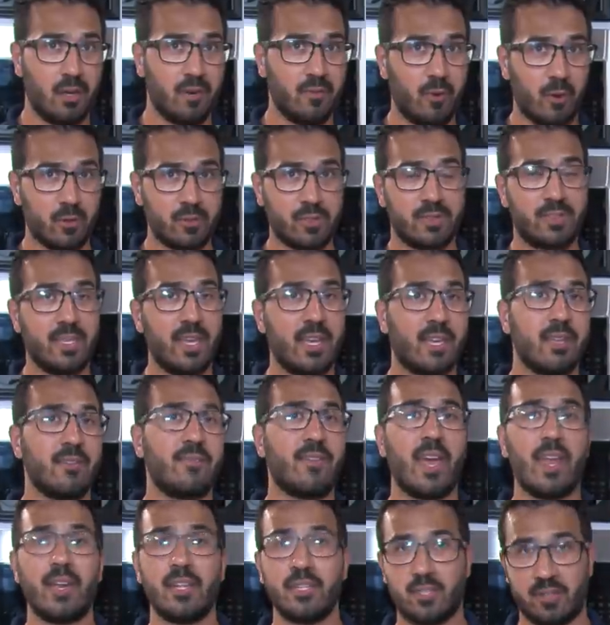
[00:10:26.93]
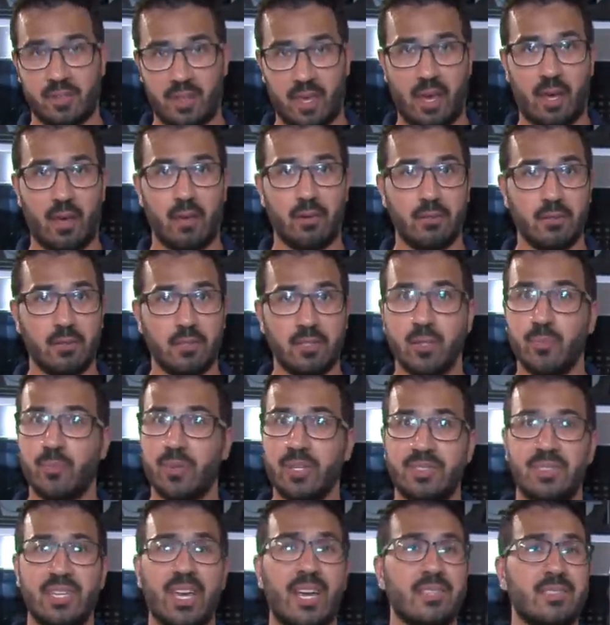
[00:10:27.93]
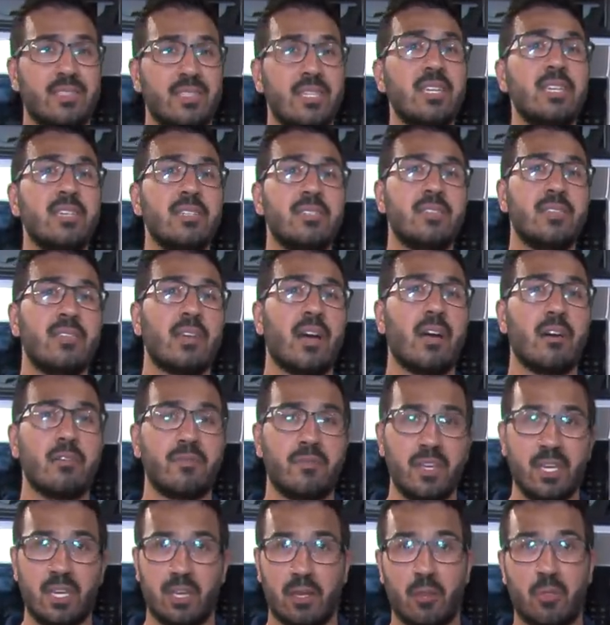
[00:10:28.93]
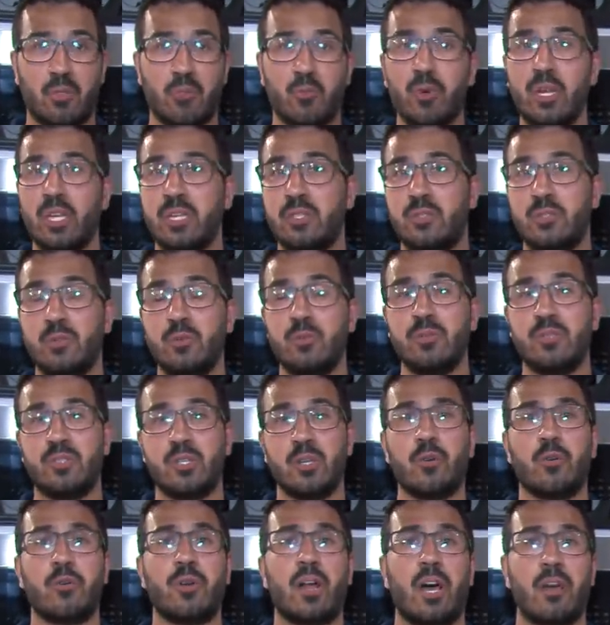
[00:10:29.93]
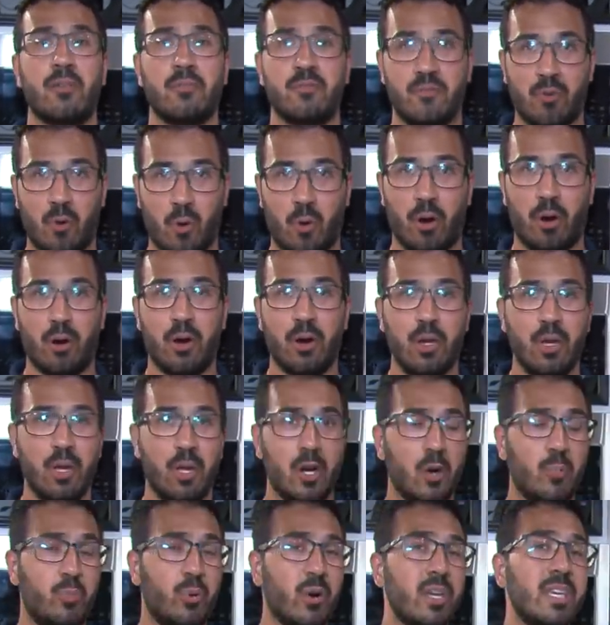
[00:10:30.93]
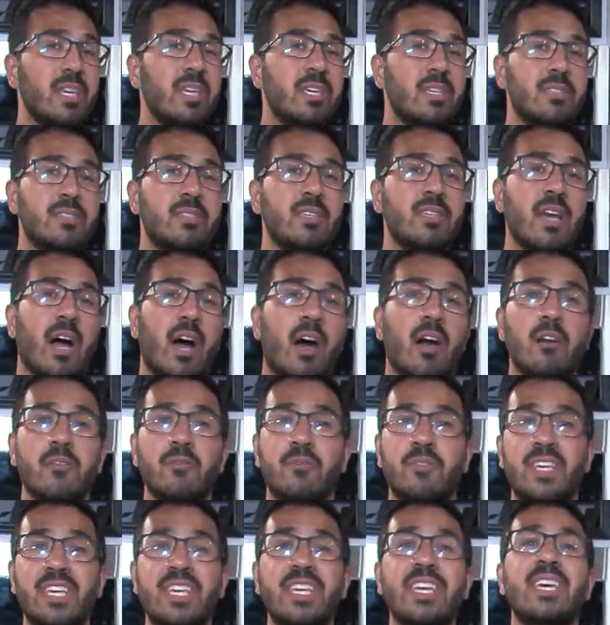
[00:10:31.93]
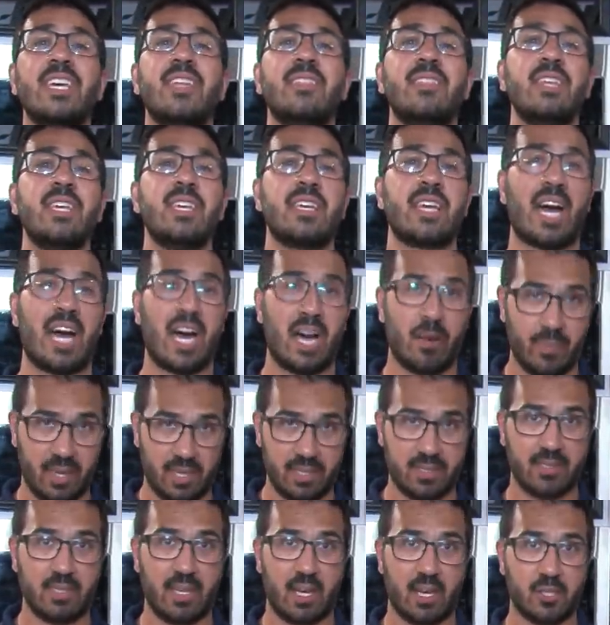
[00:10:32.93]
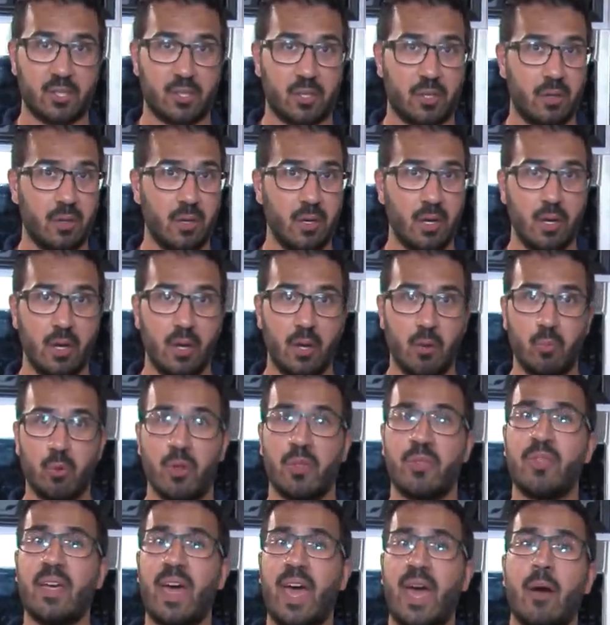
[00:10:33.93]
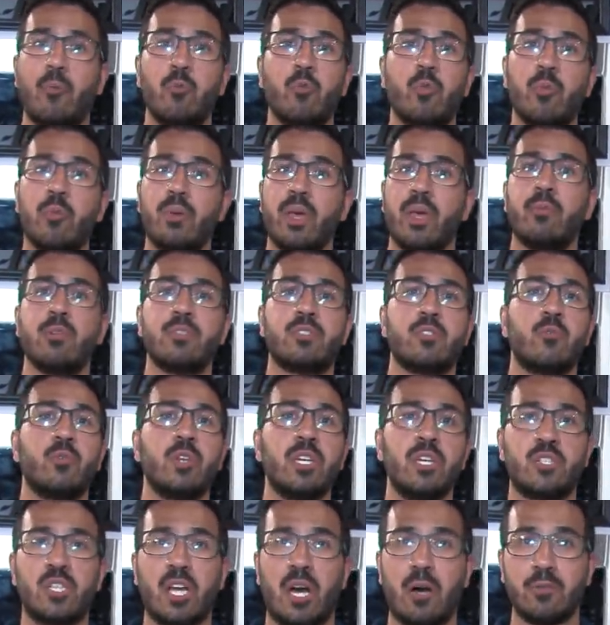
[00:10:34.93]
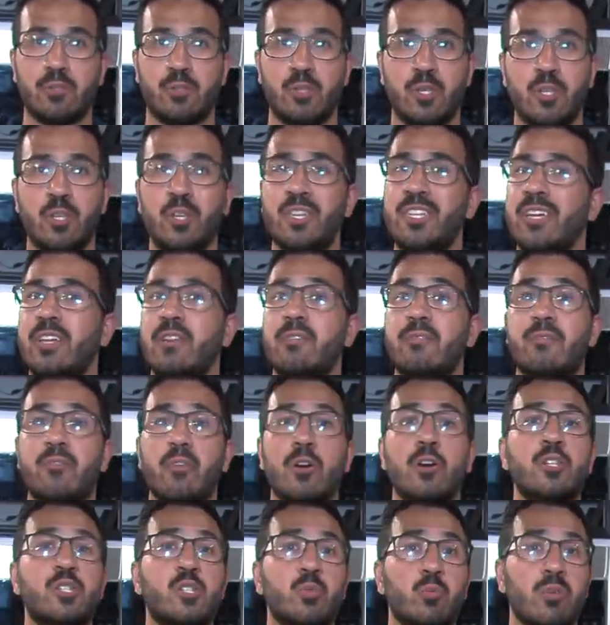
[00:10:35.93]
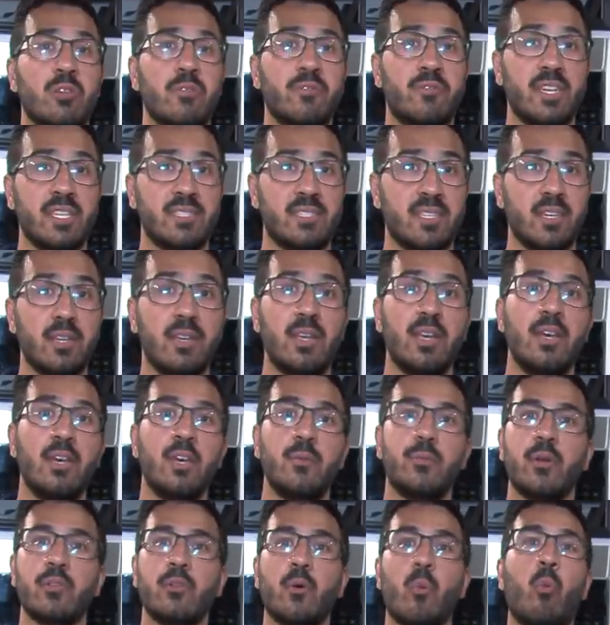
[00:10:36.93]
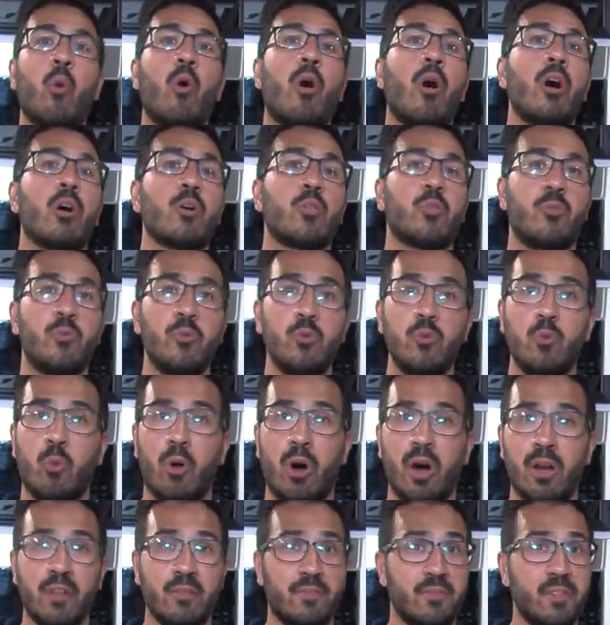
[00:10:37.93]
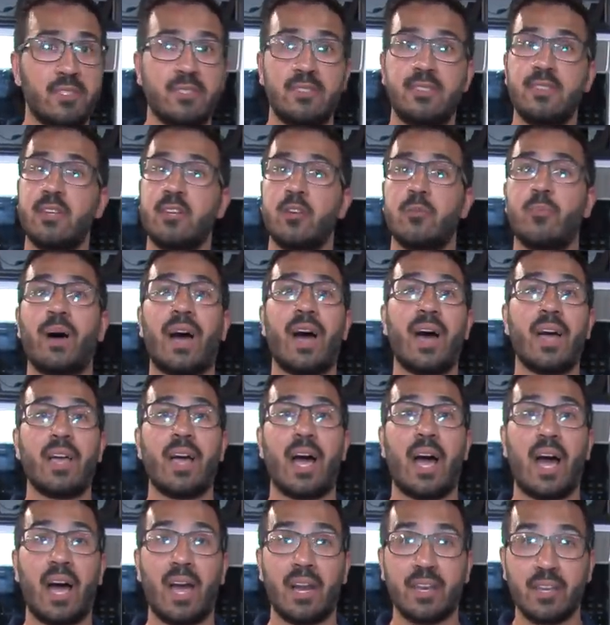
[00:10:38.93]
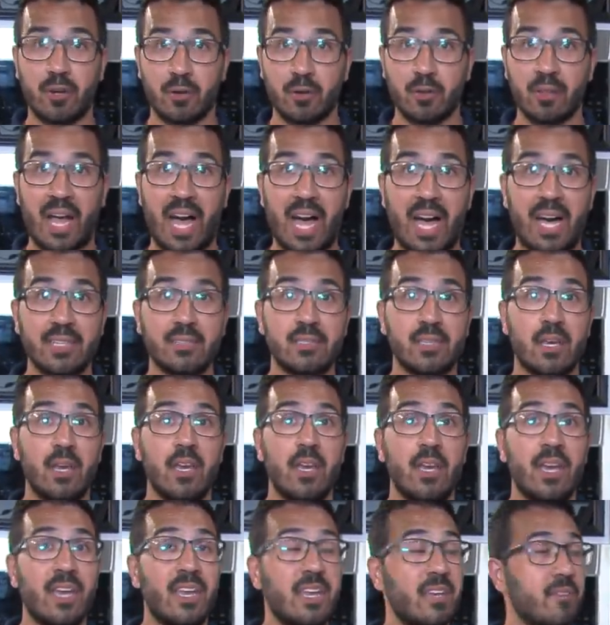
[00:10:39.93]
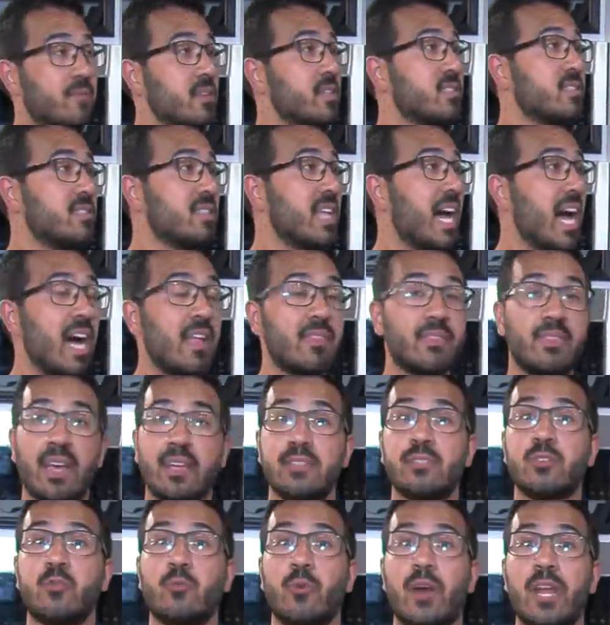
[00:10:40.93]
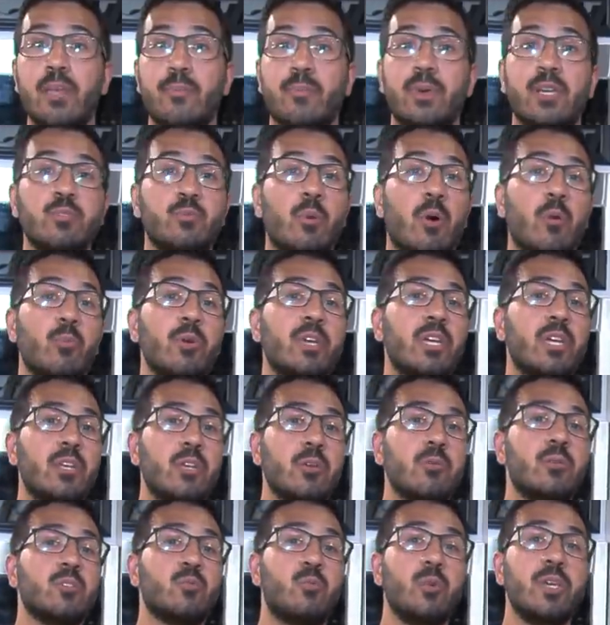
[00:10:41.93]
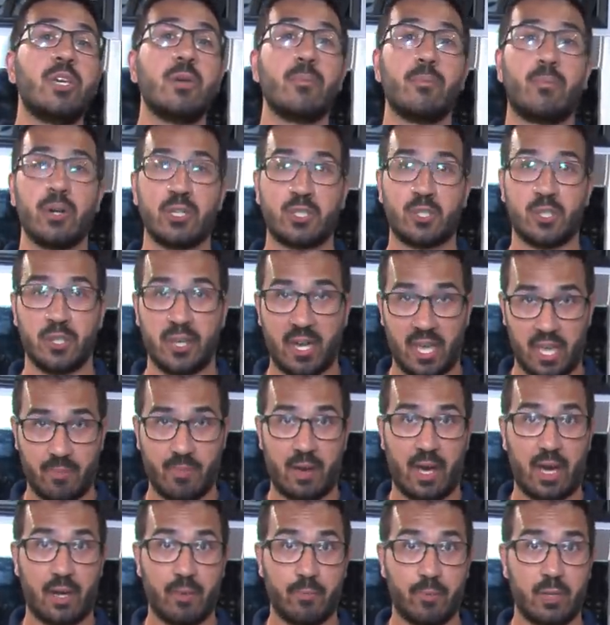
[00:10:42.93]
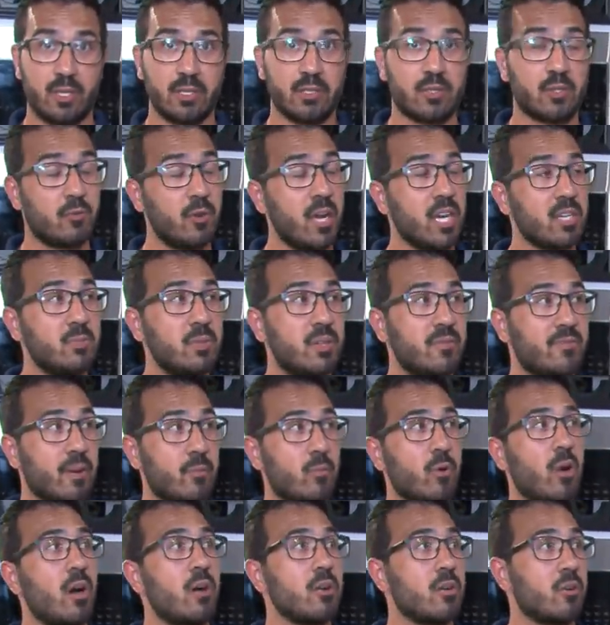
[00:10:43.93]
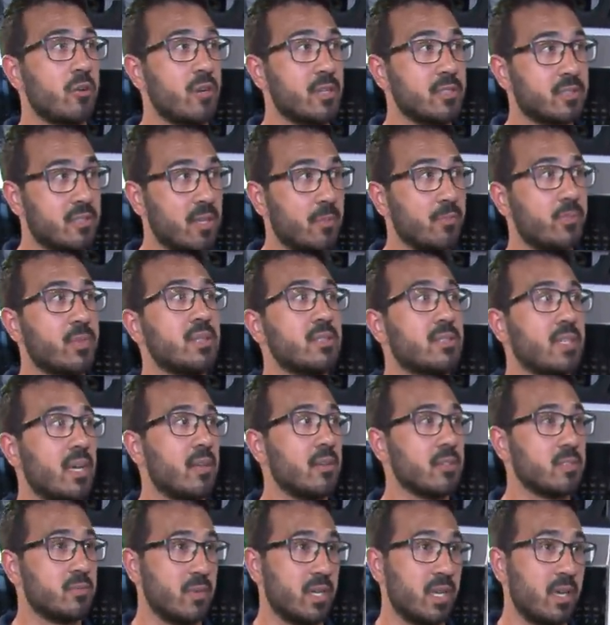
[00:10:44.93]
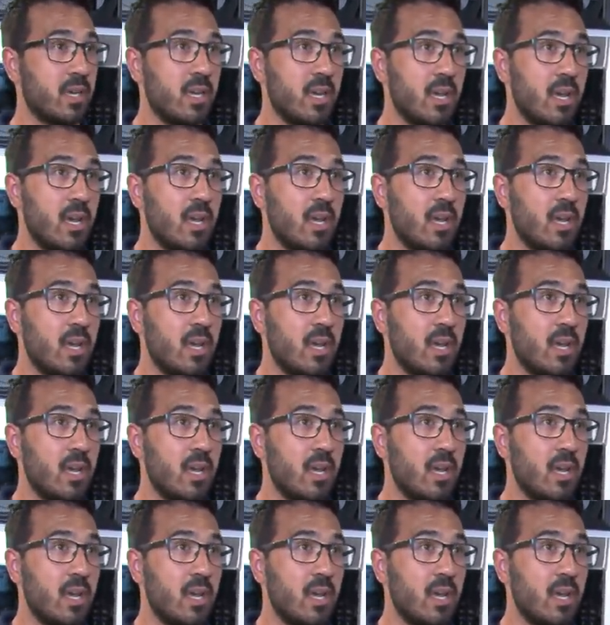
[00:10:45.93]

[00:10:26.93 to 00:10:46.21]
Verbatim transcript: Folks, to take advantage of that, you simply text E Z R V to three two zero nine four or put E Z R V in the comment section. With that, we'll be able to reach out to you. You can get a virtual visit, be able to walk through one if it's nearby on your lot. And if it's not, that's great, because what we can do is we can put your name on it. Because correct me if I'm wrong, Chris, something tells me